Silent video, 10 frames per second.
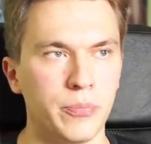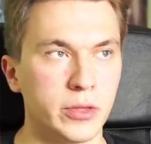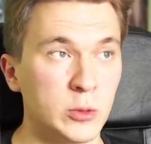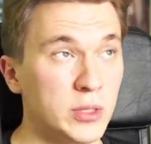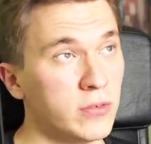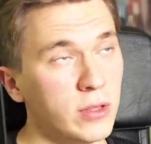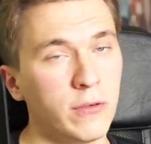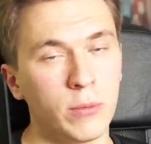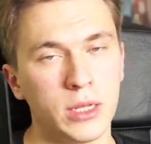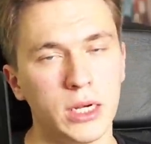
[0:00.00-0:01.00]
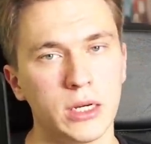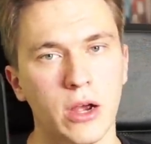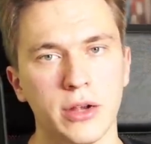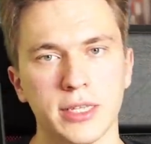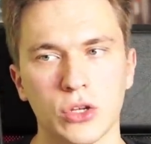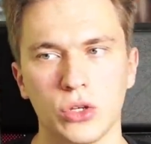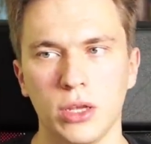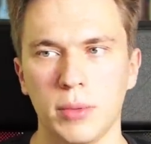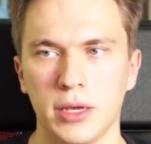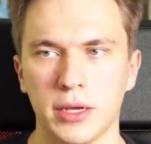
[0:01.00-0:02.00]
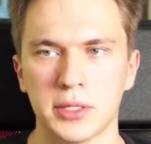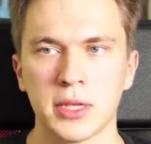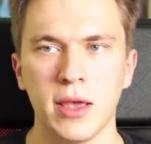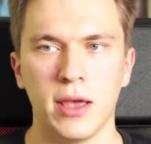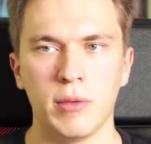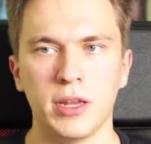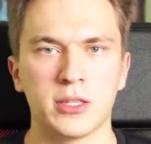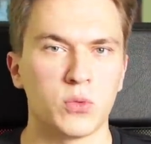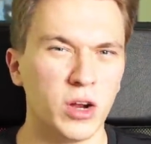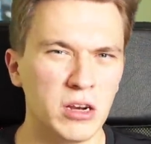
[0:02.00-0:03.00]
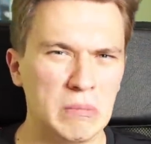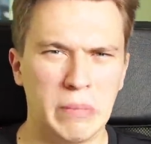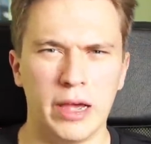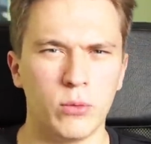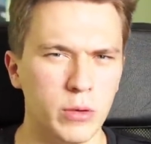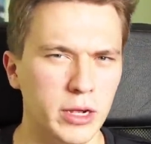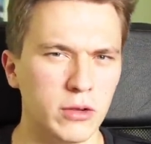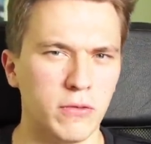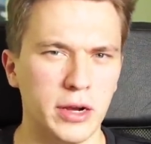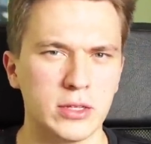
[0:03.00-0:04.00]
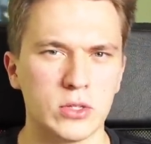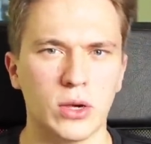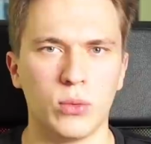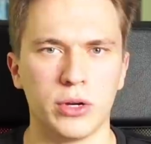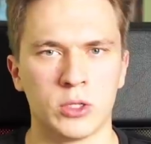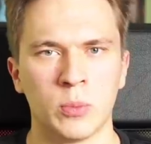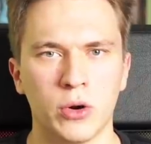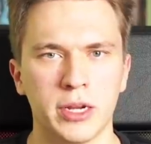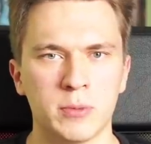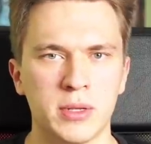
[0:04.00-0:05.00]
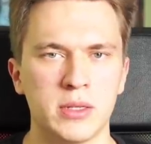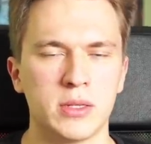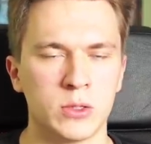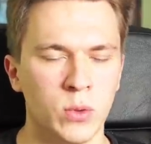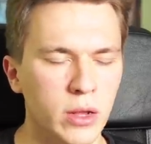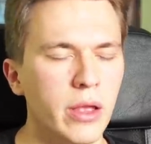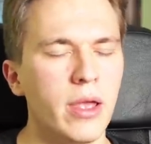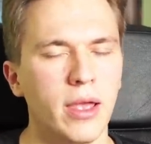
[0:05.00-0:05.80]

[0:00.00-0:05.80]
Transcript: specifically from Claret Cards, actually, because, I mean, it's run by one of my good friends, so I want to support his business as well.